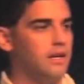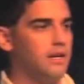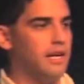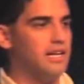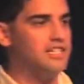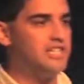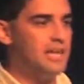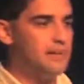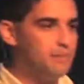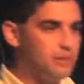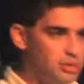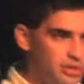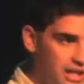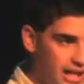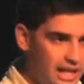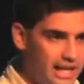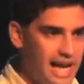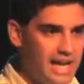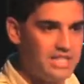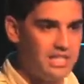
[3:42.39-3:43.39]
And Samuel
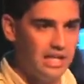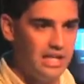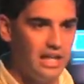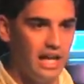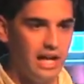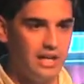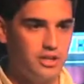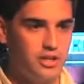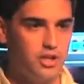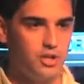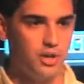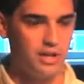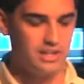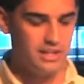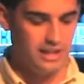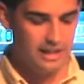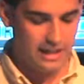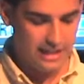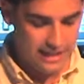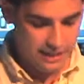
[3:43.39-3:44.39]
did as Eli
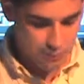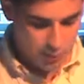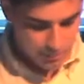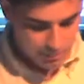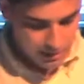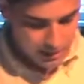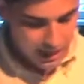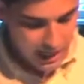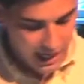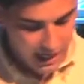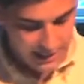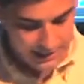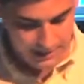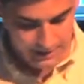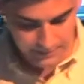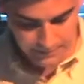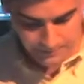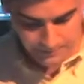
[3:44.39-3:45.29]
instructed, and he replied,